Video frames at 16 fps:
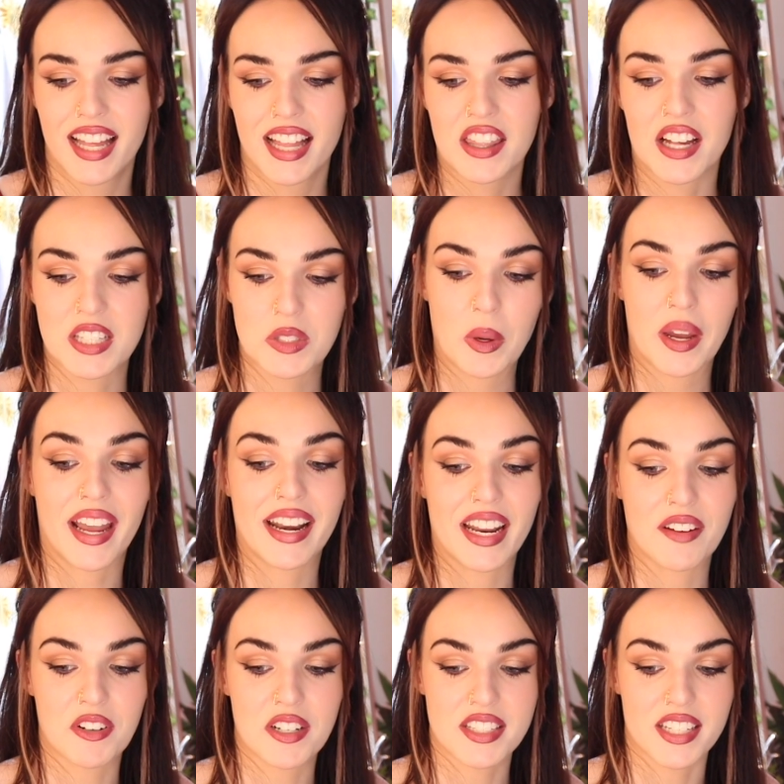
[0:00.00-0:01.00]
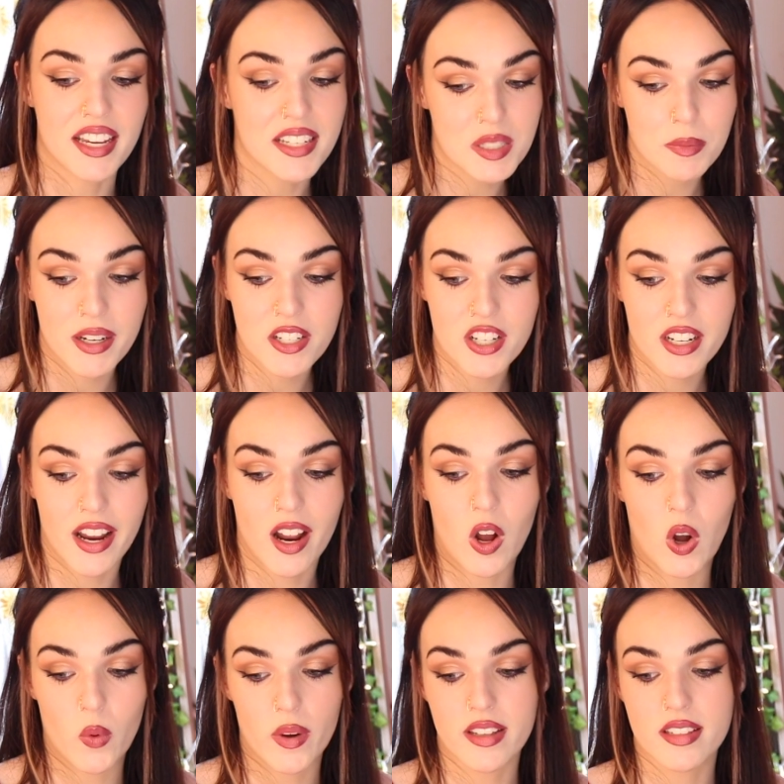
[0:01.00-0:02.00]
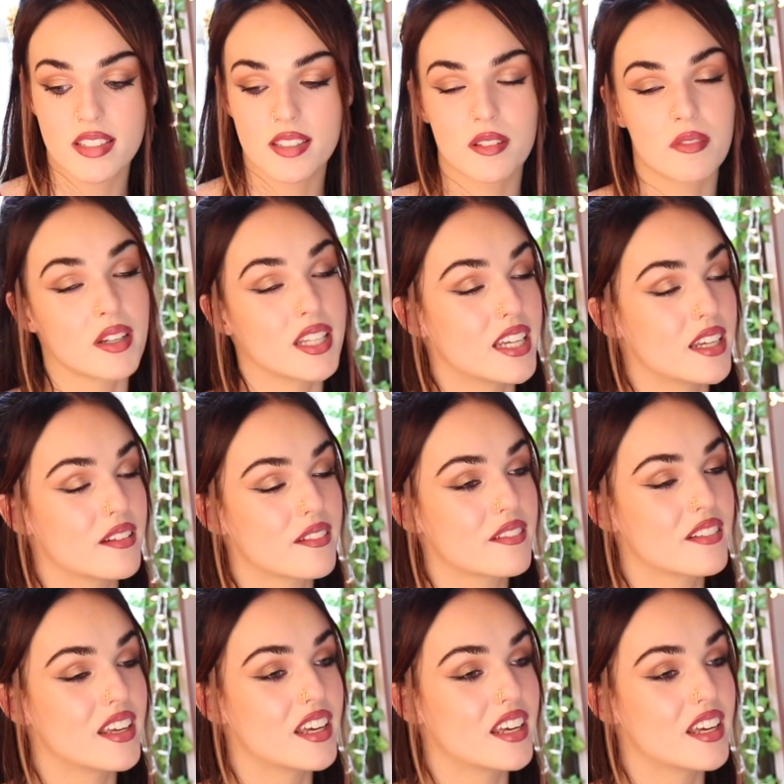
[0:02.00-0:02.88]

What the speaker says: That's why I never say smudging. I always really